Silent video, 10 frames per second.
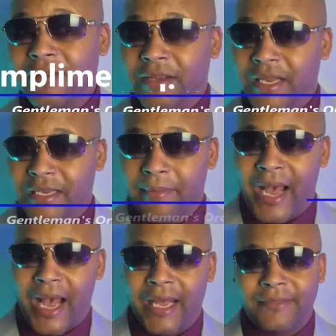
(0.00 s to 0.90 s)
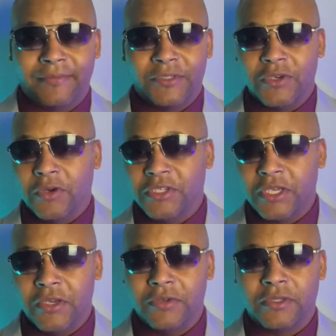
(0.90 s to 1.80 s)
you need to buy it. No
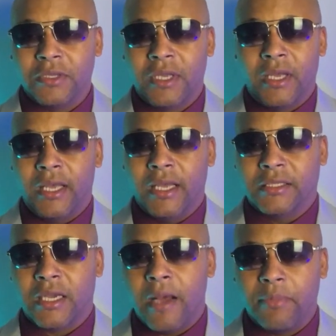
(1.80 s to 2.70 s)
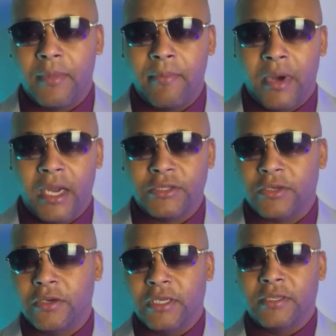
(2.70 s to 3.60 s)
excuse. It's a compliment
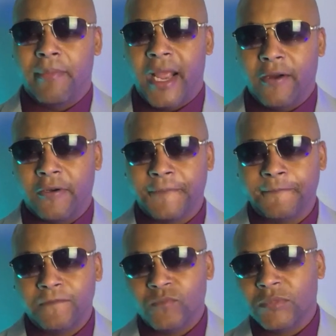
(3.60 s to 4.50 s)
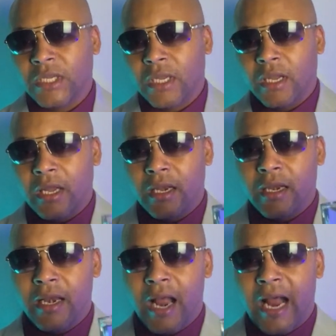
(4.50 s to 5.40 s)
monster. It's a banger.
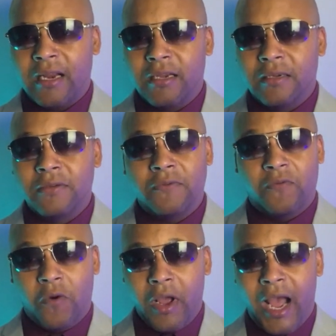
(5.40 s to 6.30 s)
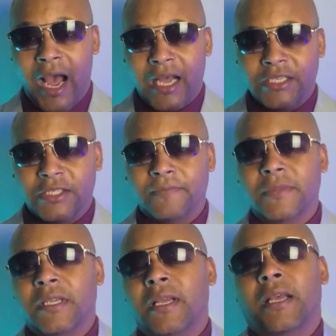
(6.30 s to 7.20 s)
Nautica Voyage.
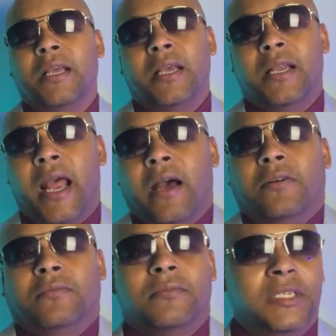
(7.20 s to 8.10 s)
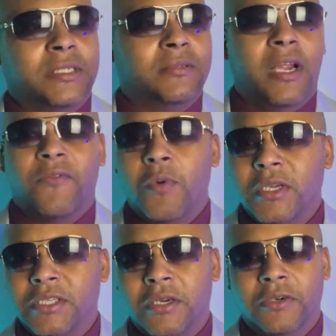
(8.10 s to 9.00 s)
Now, look, everyone's
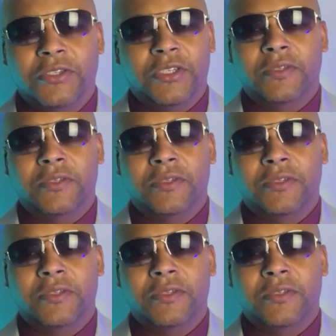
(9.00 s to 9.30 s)
told you,